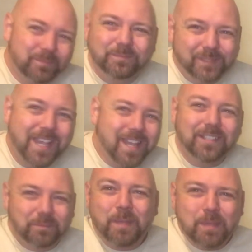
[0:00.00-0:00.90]
yeah,
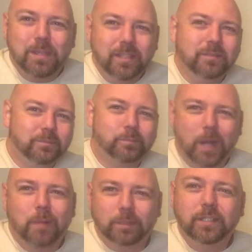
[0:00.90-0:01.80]
maybe,
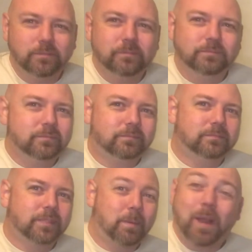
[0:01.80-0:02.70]
probably.
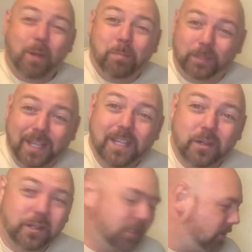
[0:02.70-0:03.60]
I mean, I, I plan
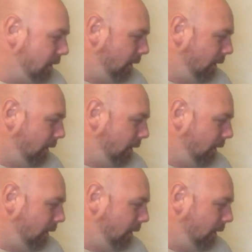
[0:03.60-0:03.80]
on it.